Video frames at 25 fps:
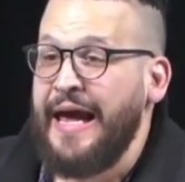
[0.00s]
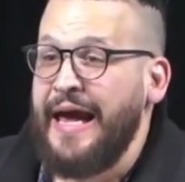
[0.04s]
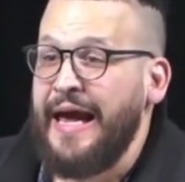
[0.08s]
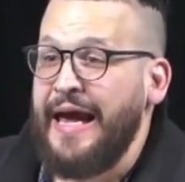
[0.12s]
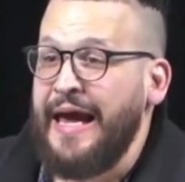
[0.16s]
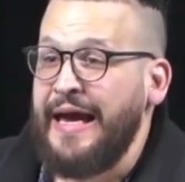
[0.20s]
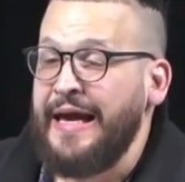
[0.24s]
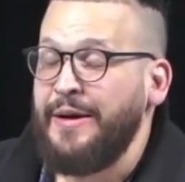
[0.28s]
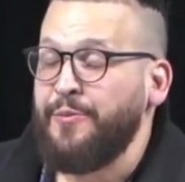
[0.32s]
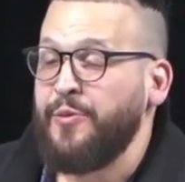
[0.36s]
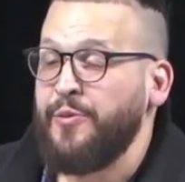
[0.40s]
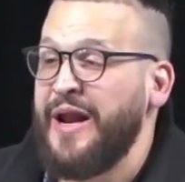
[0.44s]

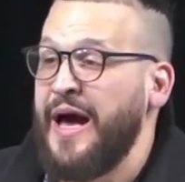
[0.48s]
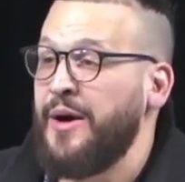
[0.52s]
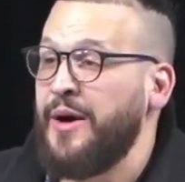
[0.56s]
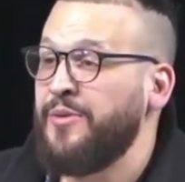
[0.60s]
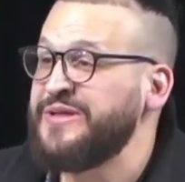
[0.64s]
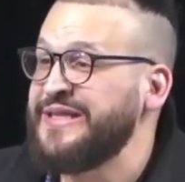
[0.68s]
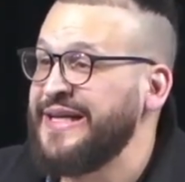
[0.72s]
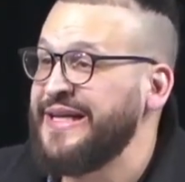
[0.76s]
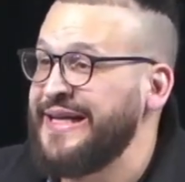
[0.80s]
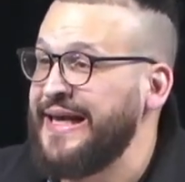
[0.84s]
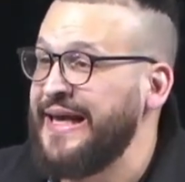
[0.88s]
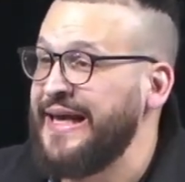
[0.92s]
And when I
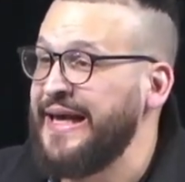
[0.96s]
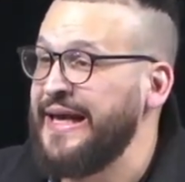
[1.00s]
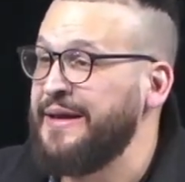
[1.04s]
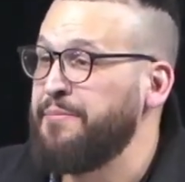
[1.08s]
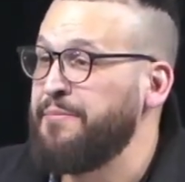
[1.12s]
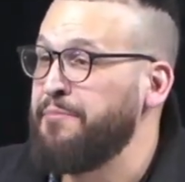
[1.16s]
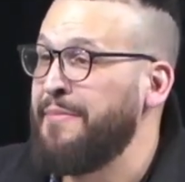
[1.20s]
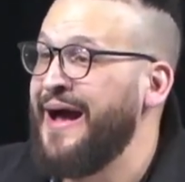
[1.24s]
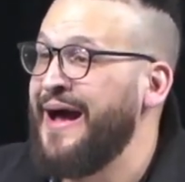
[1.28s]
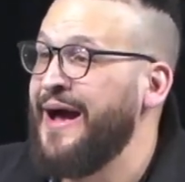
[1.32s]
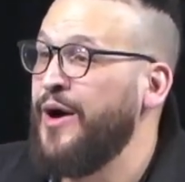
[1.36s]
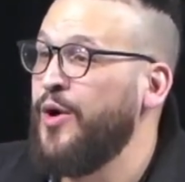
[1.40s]
was a kid,
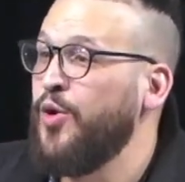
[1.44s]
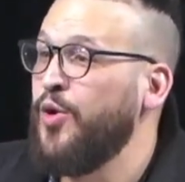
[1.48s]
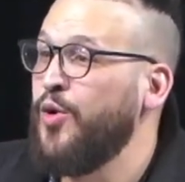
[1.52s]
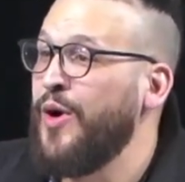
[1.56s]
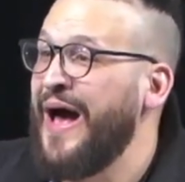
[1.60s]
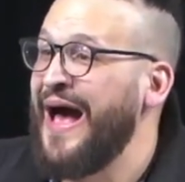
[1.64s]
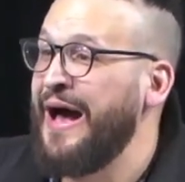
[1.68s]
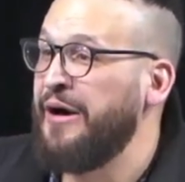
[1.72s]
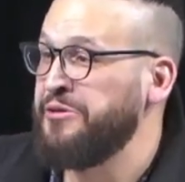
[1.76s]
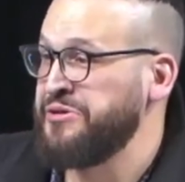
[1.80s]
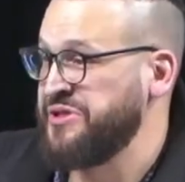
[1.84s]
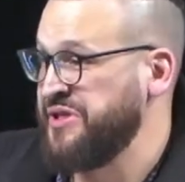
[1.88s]
my whole
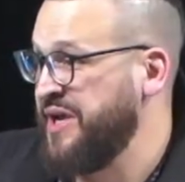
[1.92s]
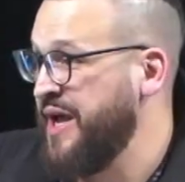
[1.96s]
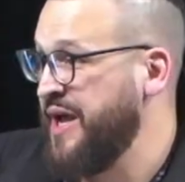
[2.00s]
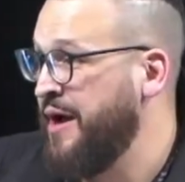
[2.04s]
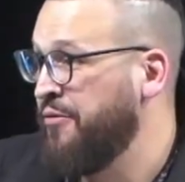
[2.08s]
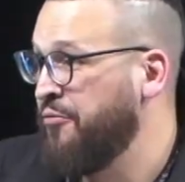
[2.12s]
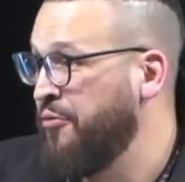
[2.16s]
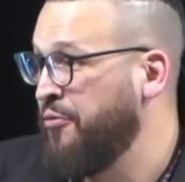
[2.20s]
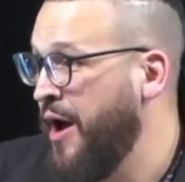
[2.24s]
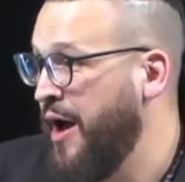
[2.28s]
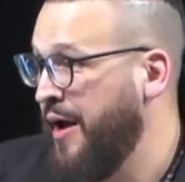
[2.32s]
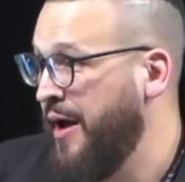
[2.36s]
house got
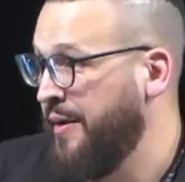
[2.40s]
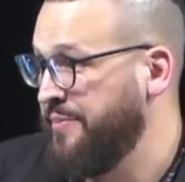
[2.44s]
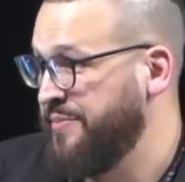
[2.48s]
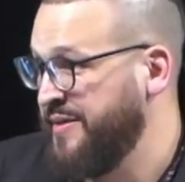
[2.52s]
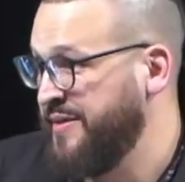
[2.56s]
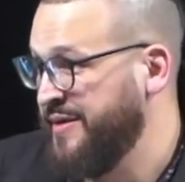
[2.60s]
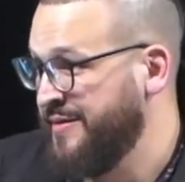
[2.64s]
robbed.